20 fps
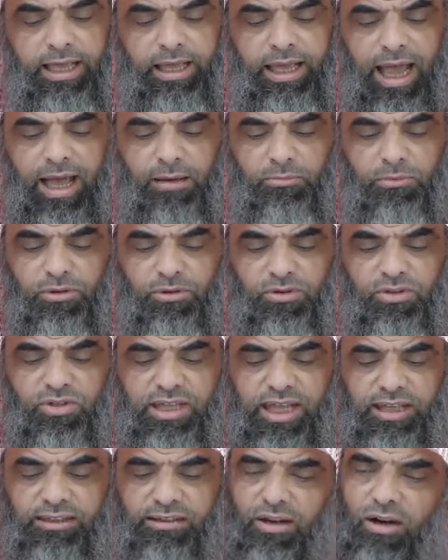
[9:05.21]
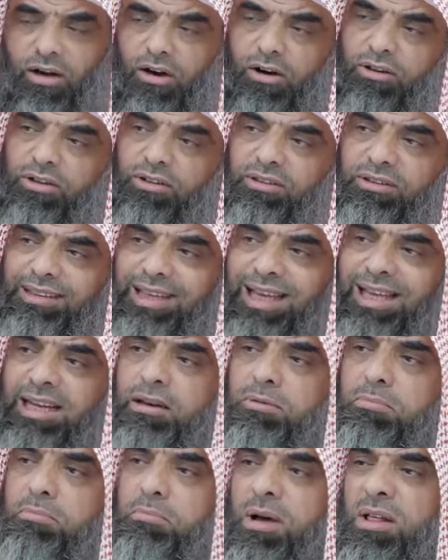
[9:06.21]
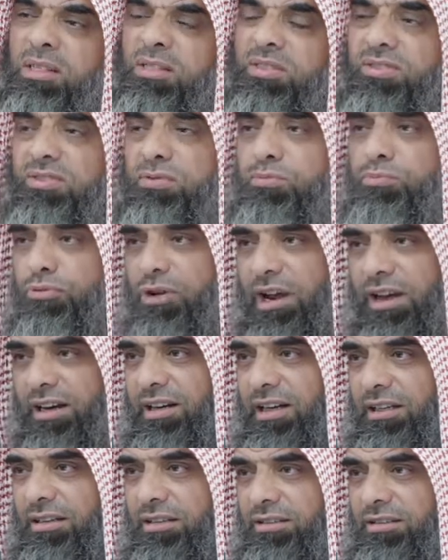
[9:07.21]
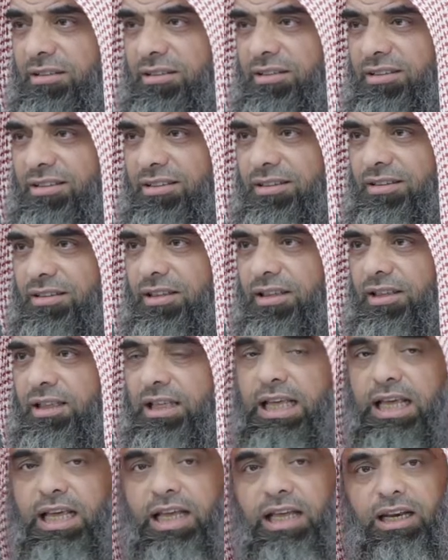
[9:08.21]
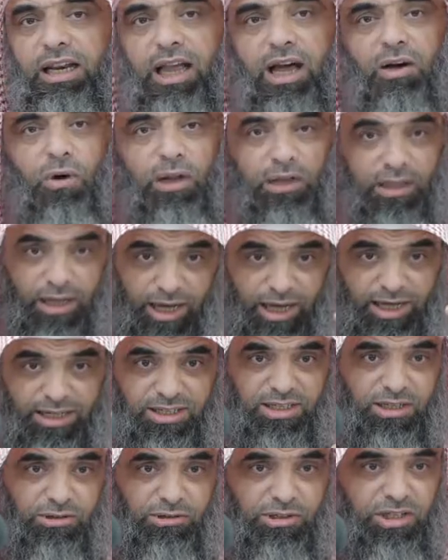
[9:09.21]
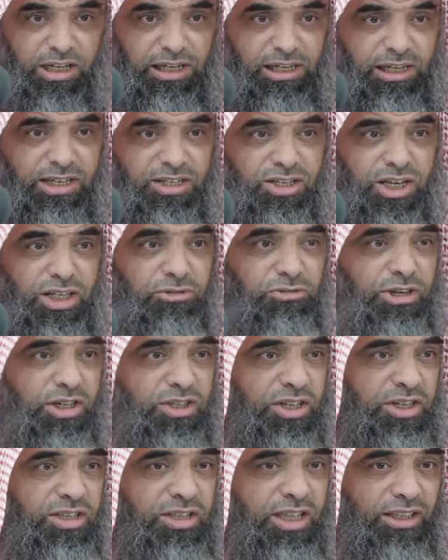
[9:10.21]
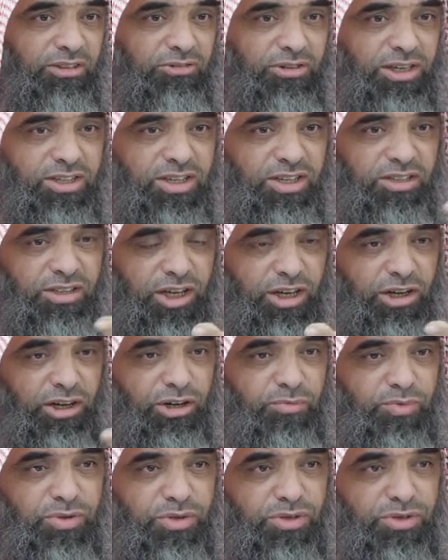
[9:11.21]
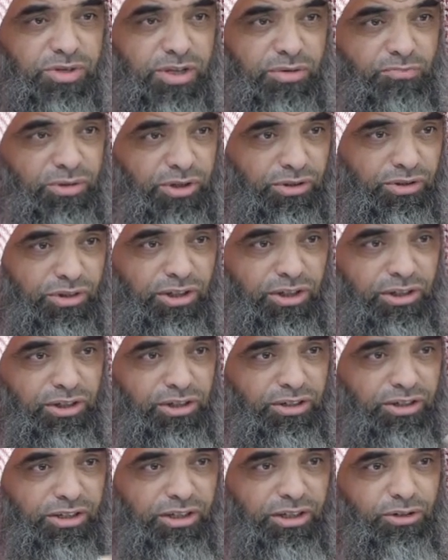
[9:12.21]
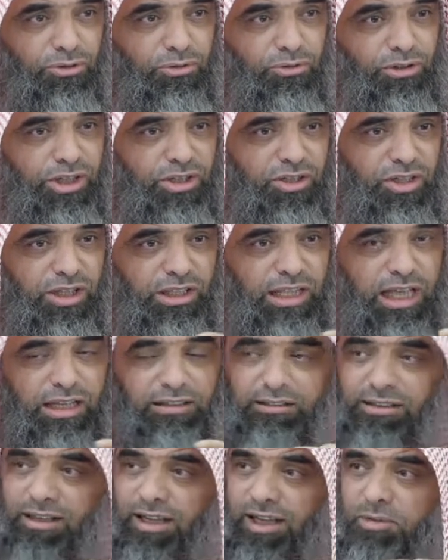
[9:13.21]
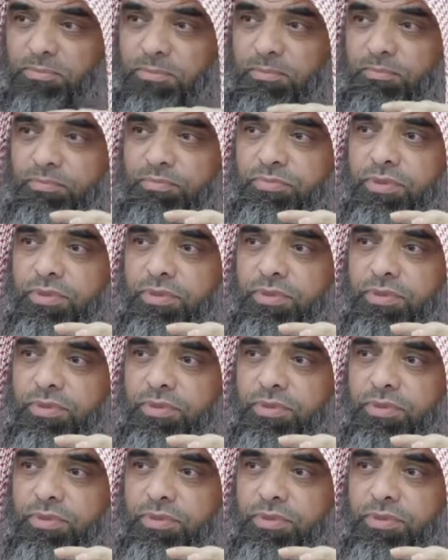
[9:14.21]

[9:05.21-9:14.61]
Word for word: camels that are 10 months pregnant. Now Allah Azza wa Jalla is addressing, addressing the Arabs, particularly the Quraysh at that time,